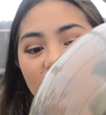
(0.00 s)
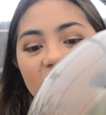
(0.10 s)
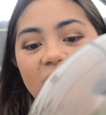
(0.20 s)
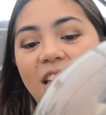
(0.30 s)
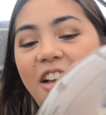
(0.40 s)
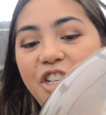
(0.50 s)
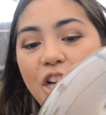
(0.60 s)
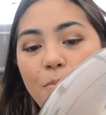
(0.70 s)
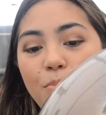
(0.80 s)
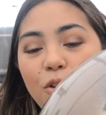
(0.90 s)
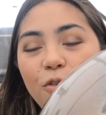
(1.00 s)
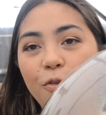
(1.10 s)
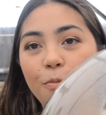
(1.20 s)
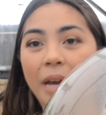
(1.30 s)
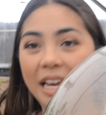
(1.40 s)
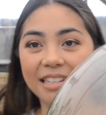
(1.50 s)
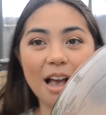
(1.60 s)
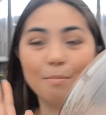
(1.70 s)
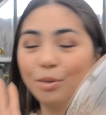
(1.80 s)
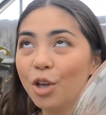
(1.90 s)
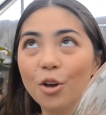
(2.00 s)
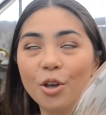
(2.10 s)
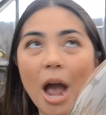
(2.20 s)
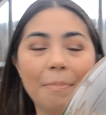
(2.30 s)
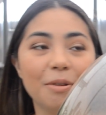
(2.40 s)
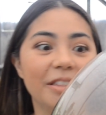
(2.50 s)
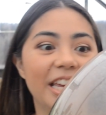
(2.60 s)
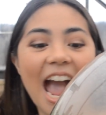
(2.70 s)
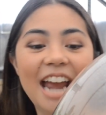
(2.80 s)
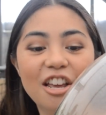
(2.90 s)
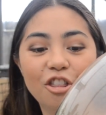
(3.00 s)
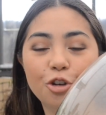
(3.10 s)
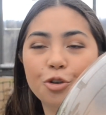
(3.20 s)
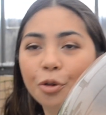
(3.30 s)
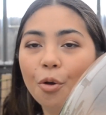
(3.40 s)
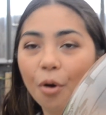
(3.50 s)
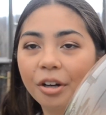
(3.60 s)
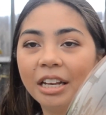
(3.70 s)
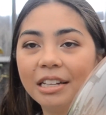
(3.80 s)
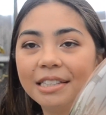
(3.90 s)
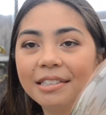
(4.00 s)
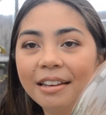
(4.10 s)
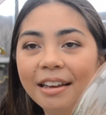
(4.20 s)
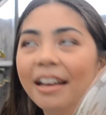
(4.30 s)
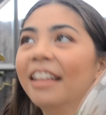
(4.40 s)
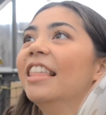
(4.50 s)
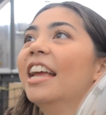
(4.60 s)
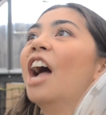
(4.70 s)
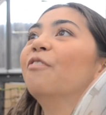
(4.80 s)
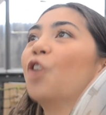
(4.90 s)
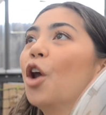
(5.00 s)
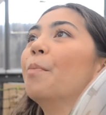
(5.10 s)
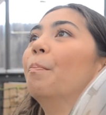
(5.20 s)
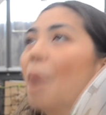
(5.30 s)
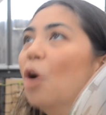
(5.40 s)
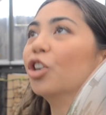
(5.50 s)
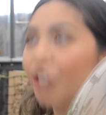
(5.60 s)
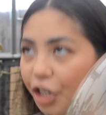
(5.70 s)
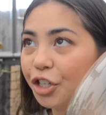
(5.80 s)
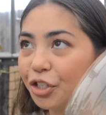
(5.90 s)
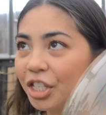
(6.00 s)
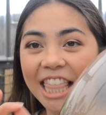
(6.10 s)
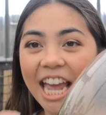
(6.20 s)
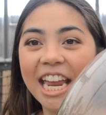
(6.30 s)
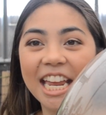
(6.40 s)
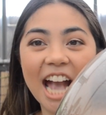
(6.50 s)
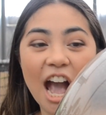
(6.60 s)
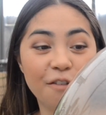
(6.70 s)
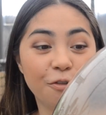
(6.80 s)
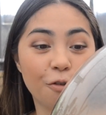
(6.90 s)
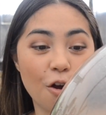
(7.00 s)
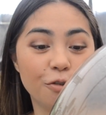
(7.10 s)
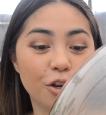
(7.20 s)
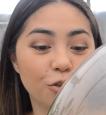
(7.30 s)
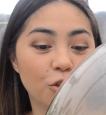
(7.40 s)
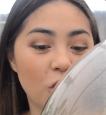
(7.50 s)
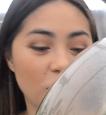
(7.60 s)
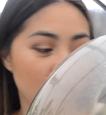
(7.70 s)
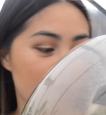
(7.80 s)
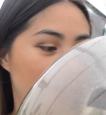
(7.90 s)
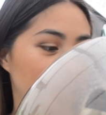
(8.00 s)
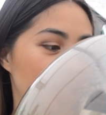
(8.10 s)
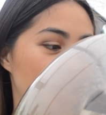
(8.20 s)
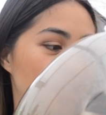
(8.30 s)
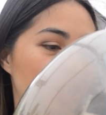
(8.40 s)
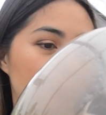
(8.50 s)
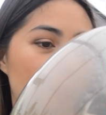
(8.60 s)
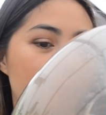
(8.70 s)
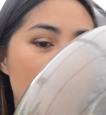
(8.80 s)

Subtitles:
such a beautiful piece. I'm so happy with it. And the jewel orchids, they have gone bonkers. They have grown so much in just 1